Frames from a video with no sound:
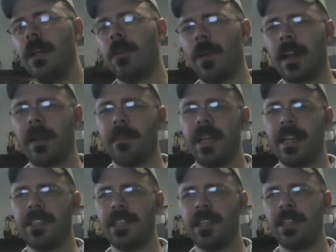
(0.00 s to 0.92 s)

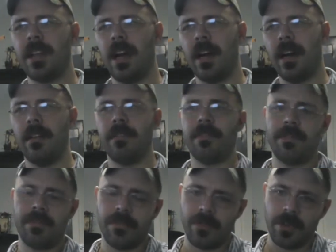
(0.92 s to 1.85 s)
recommendation
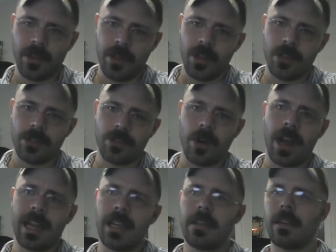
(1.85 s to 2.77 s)
of
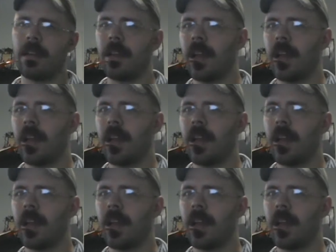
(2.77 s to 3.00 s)
try it